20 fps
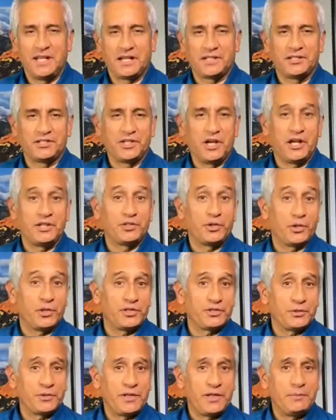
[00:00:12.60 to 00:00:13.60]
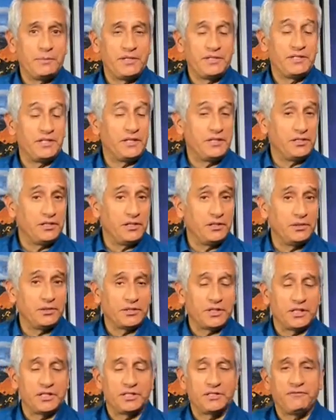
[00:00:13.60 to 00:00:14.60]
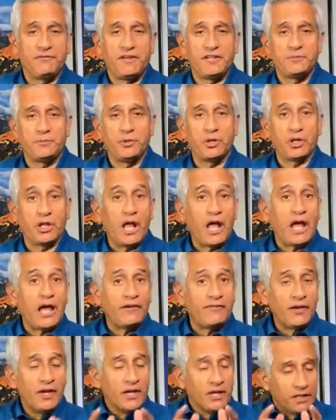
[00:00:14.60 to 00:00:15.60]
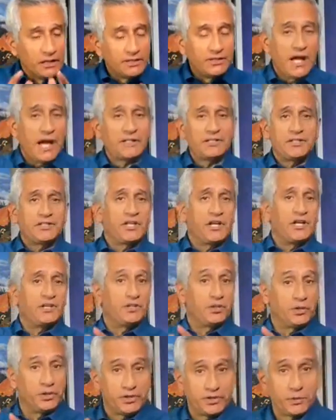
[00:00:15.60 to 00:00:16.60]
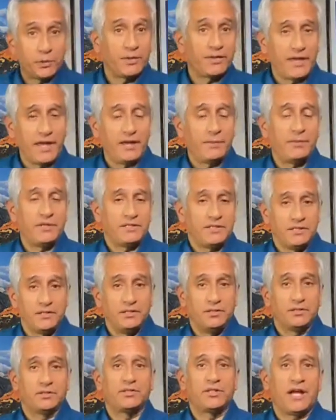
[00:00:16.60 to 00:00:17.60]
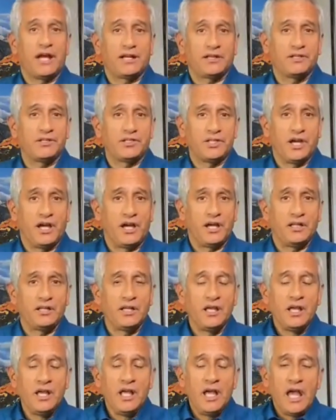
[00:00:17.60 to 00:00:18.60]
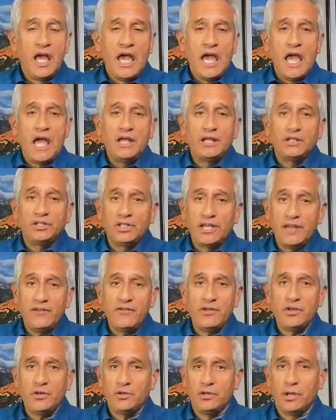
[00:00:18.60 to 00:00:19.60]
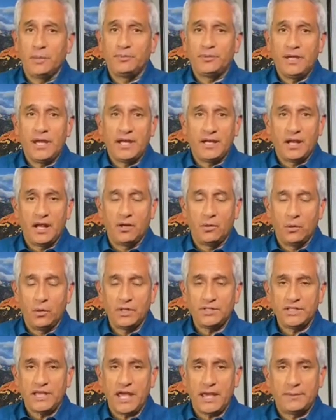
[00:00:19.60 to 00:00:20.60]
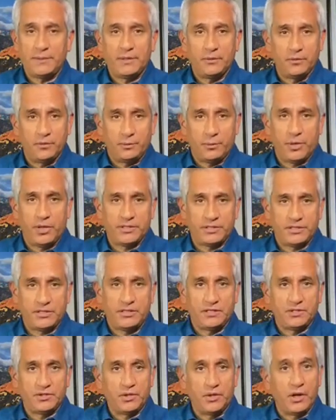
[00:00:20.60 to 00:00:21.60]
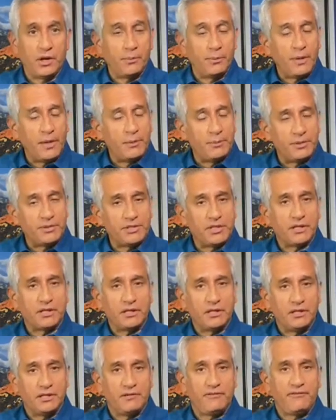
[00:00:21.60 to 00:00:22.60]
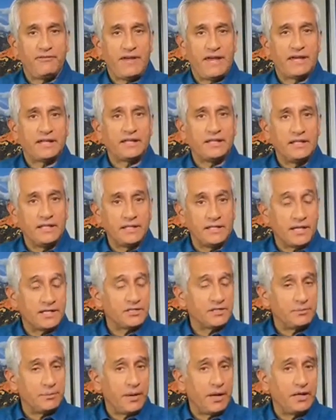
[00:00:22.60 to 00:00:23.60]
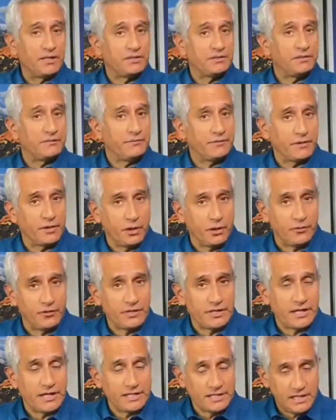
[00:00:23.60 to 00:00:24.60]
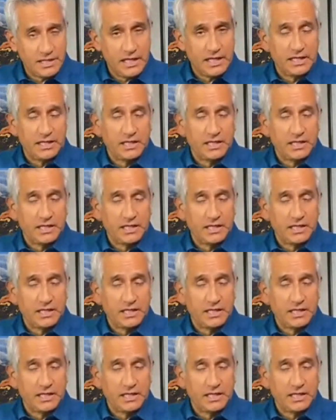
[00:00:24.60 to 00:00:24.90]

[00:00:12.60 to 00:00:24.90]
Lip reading: John Torres with NBC News on his Facebook Live. Dr. John Torres with NBC News. Dr. John, giving you an update on what's happening with President Trump, and particularly the fact that he tested positive for COVID-19.